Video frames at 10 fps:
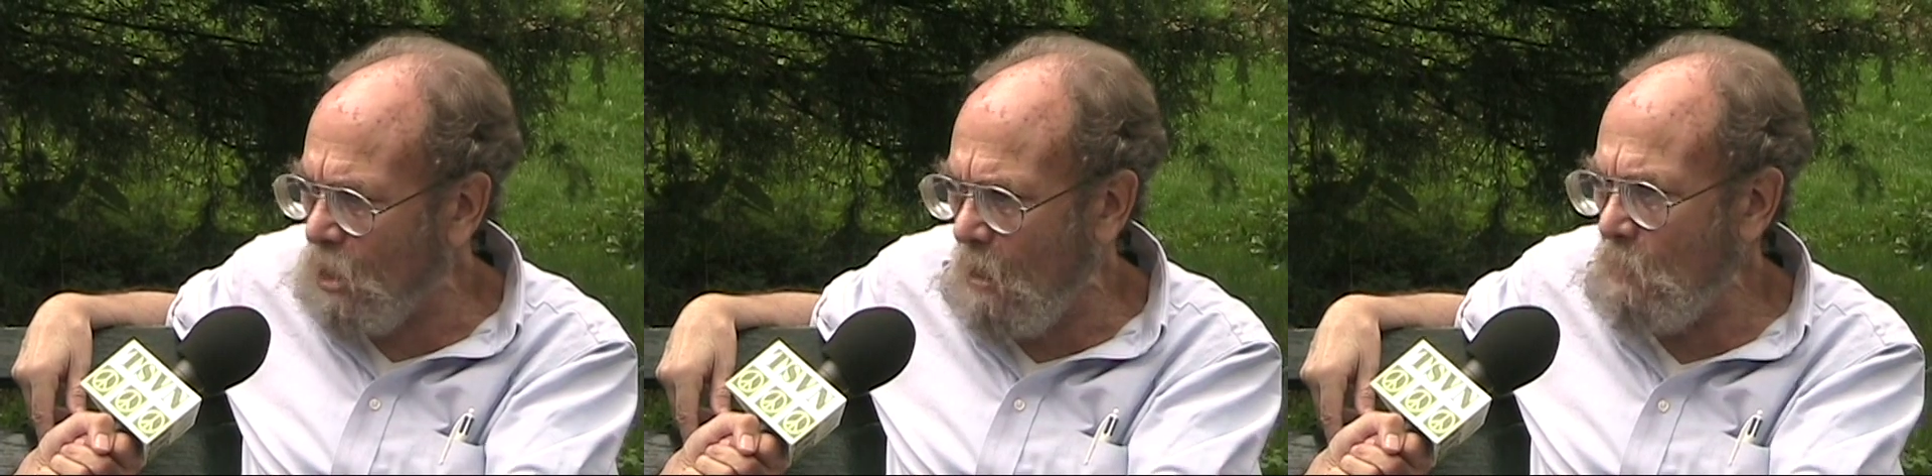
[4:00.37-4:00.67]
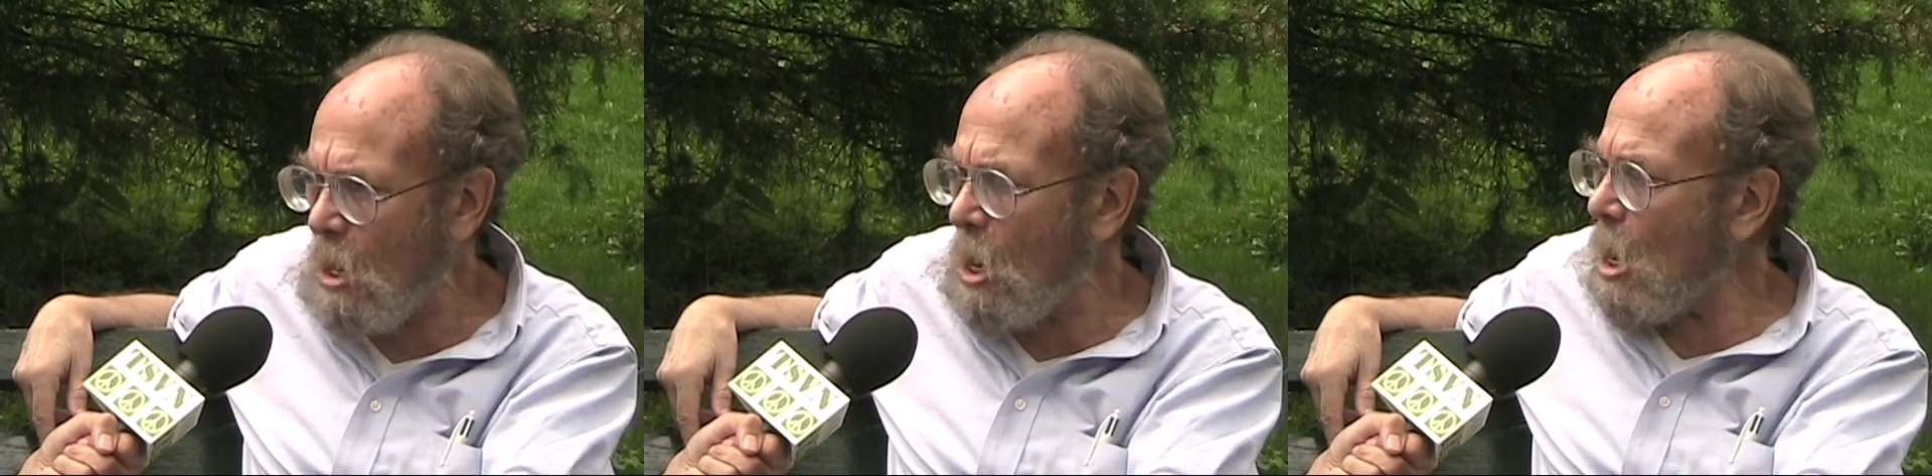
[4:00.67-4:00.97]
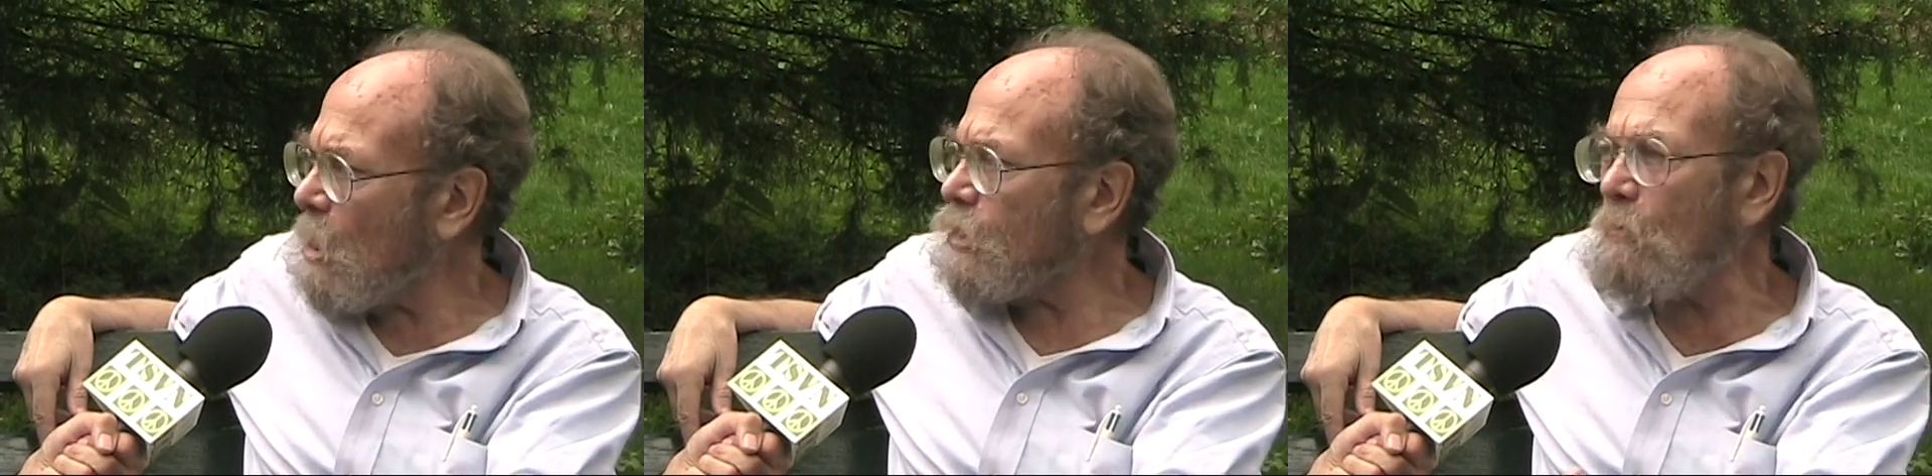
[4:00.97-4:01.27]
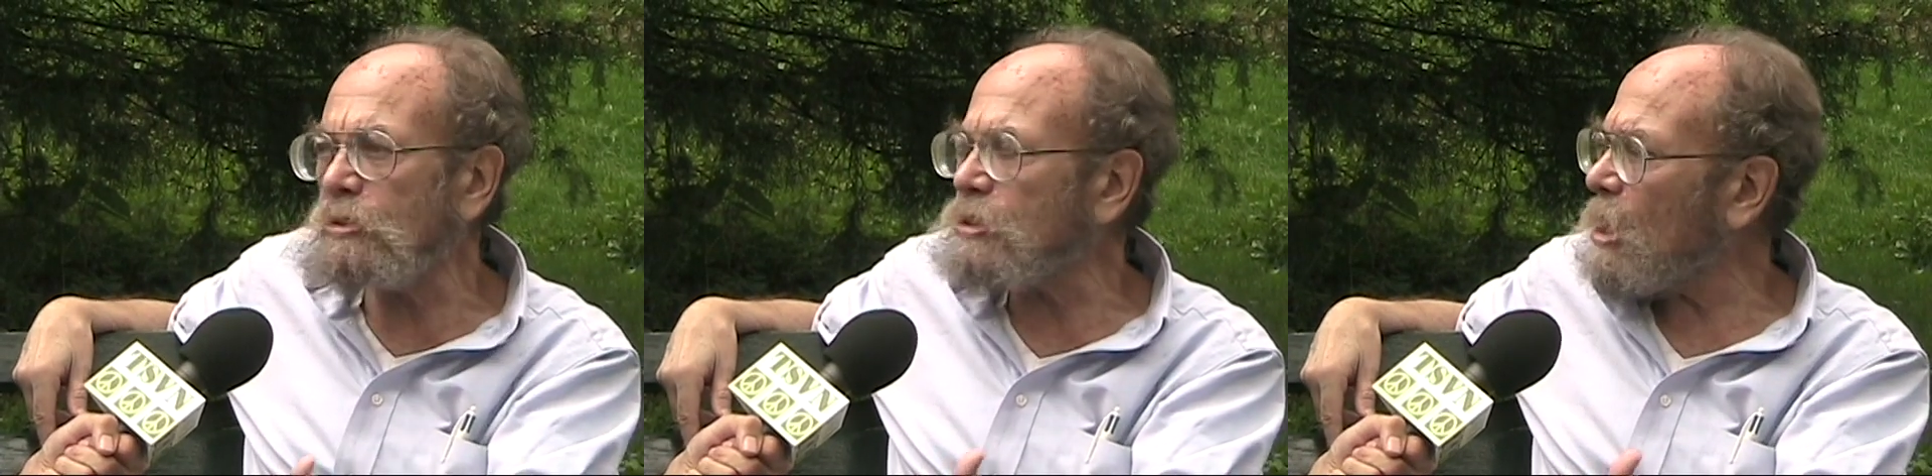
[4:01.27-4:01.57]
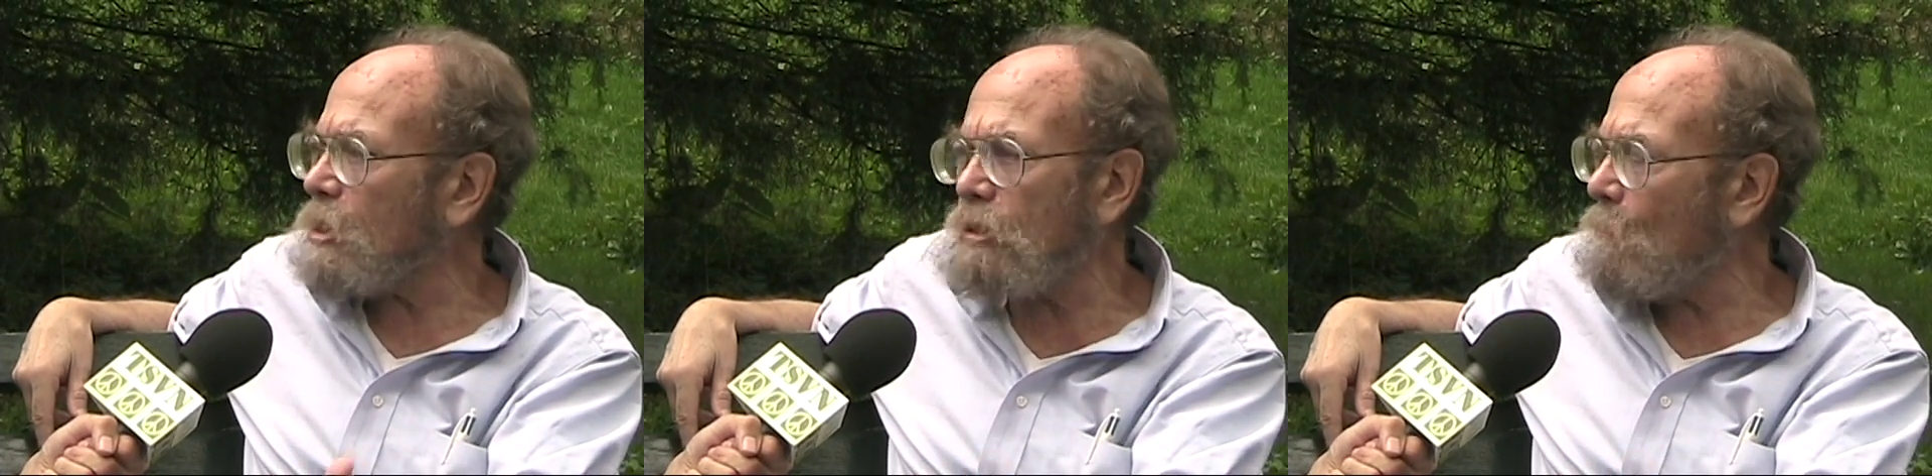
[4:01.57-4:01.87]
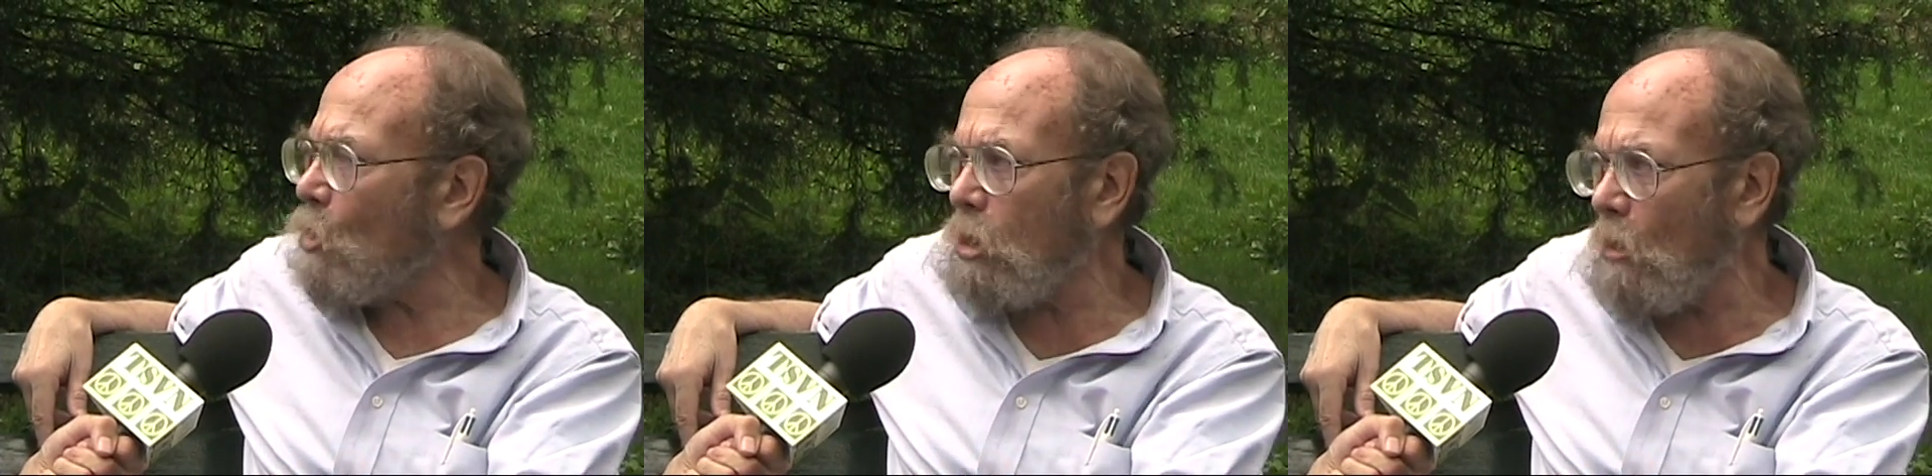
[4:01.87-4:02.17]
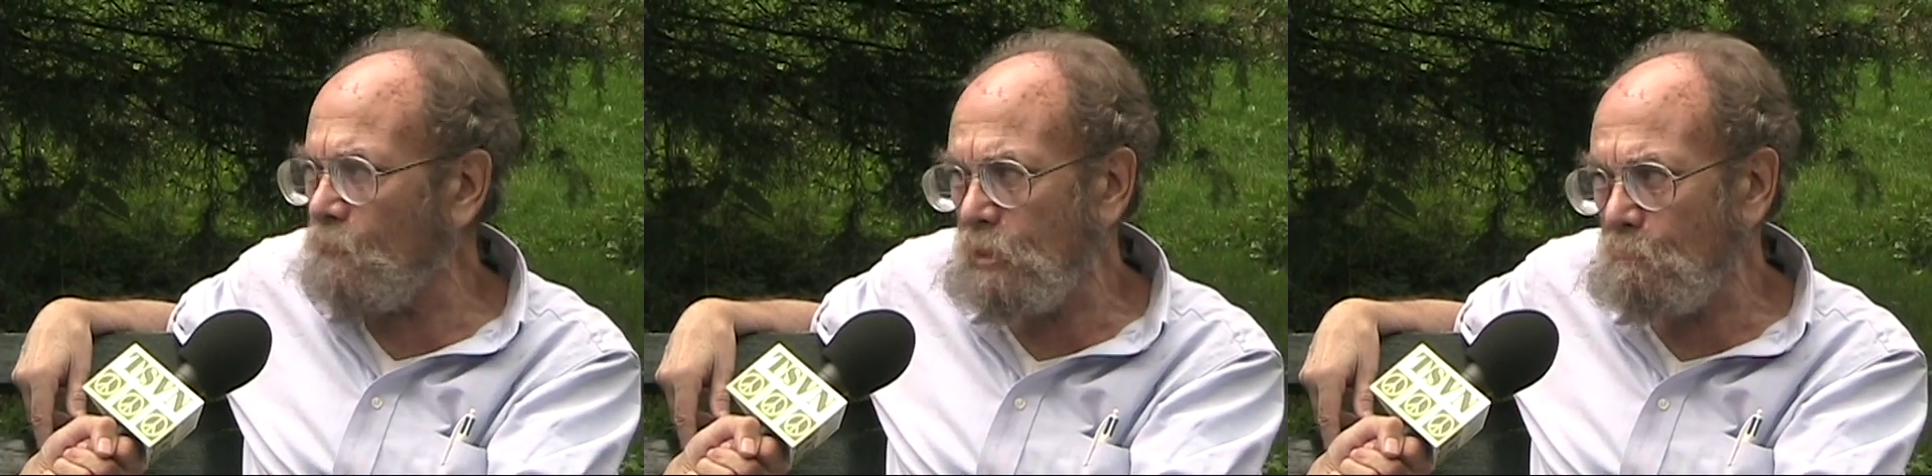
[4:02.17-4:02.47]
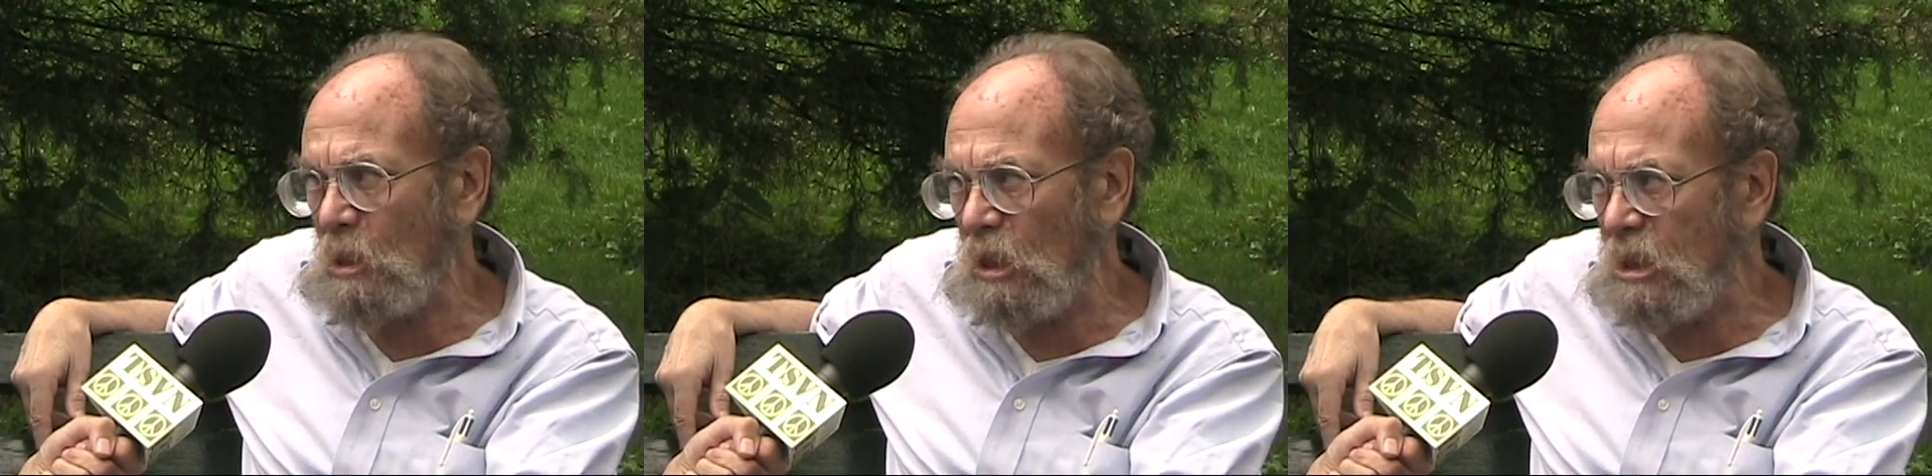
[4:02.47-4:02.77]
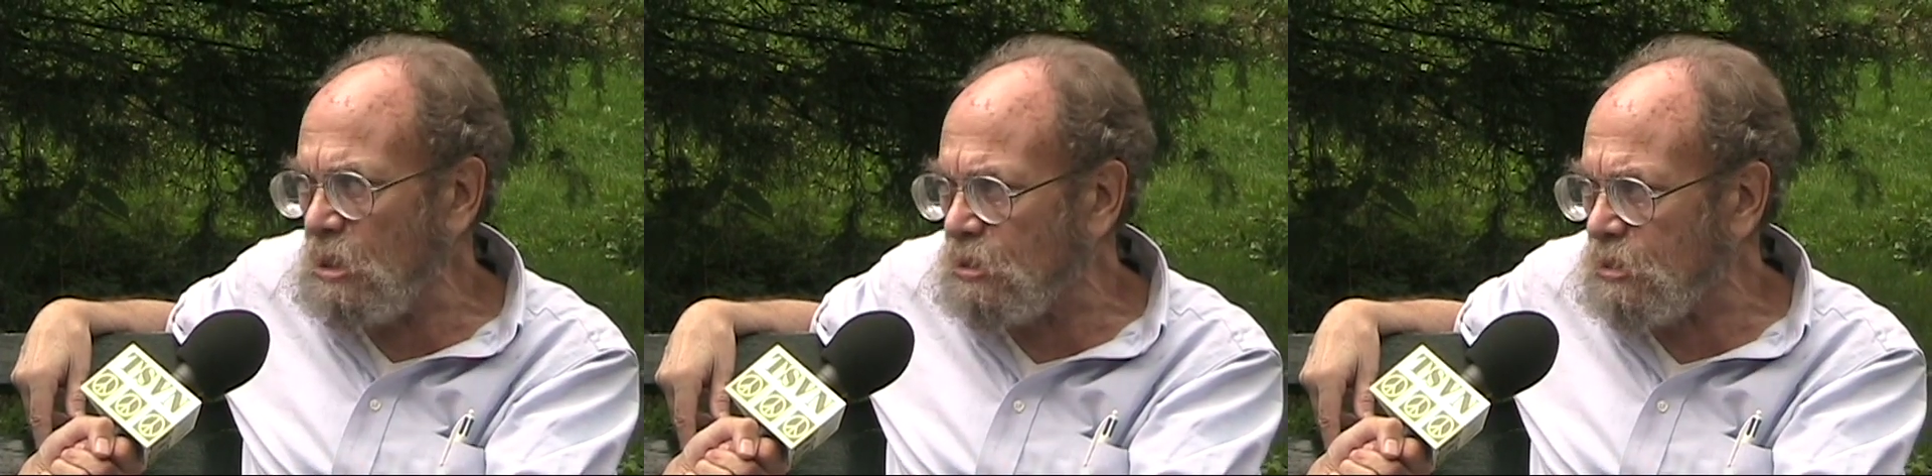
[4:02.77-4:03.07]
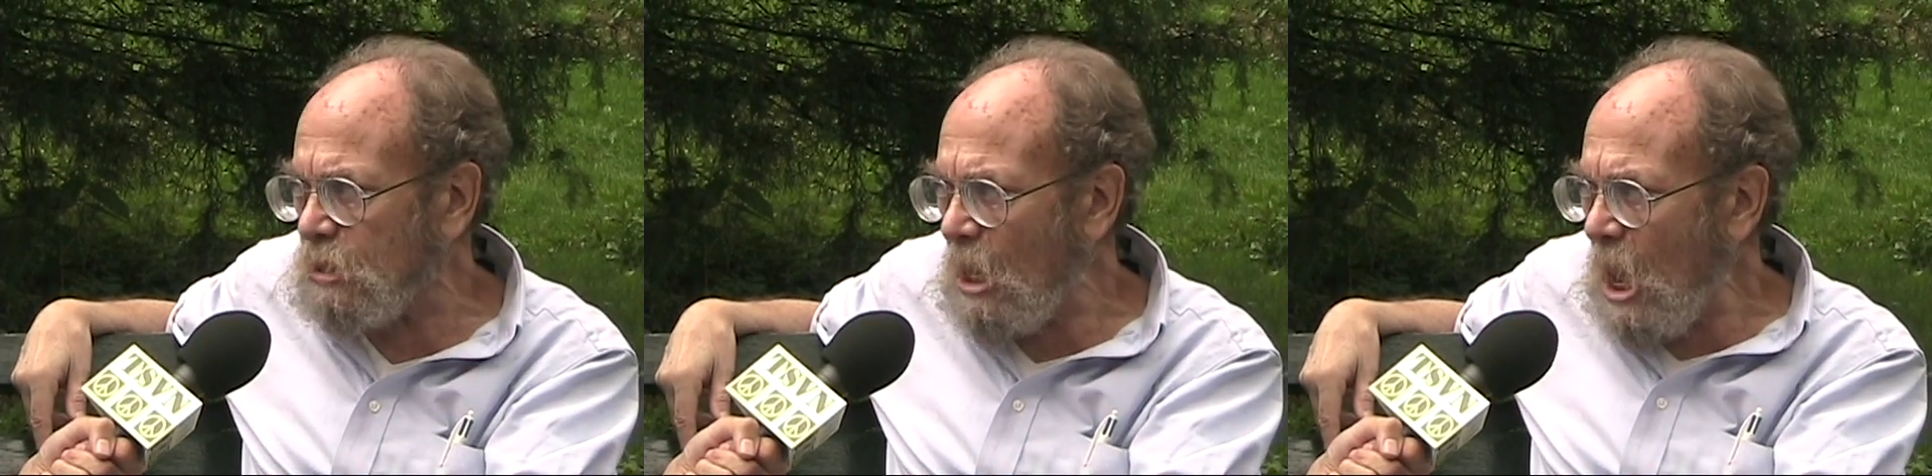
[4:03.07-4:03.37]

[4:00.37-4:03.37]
them, they were selling them all over the Middle East.